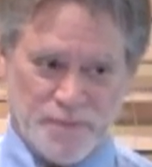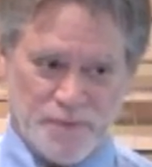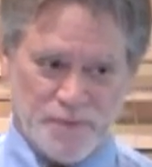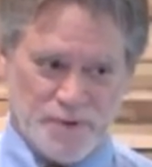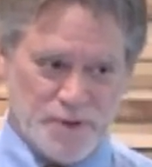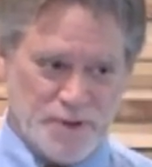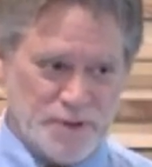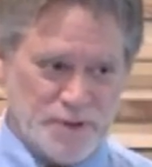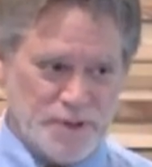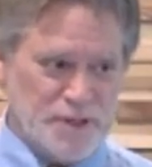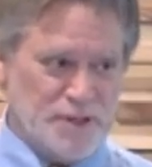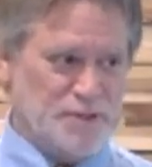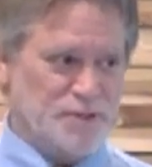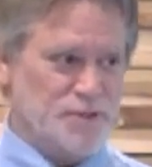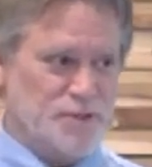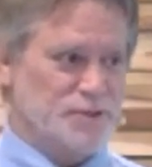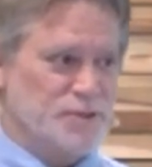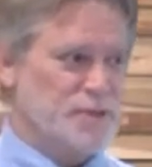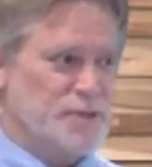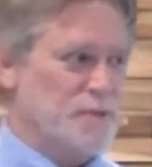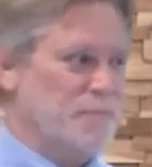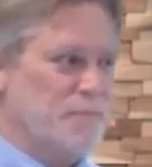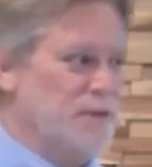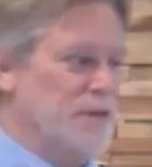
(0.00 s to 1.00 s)
So, these are
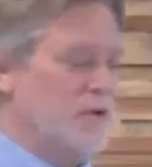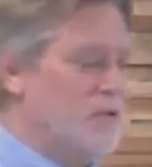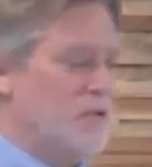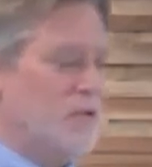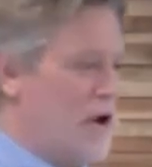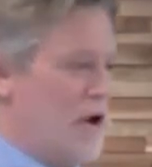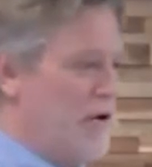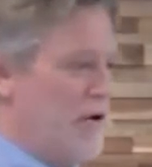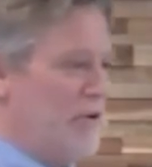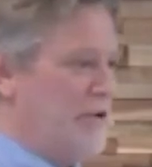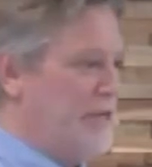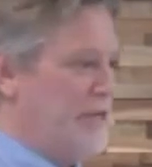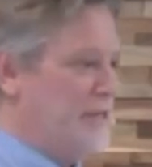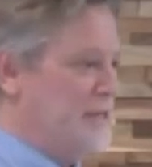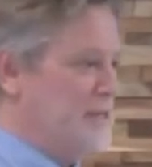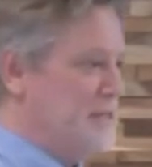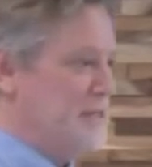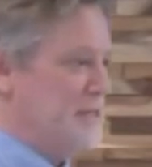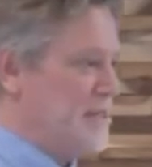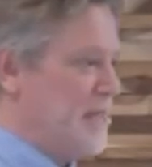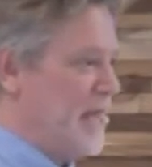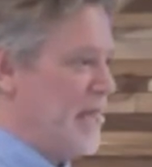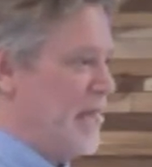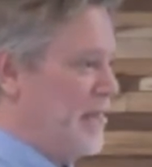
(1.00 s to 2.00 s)
some of the
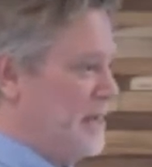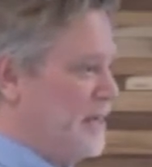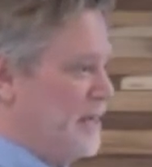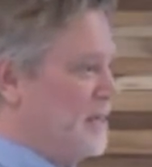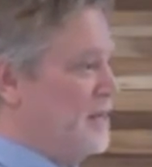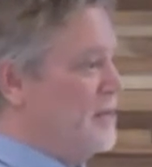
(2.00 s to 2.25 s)
qualities that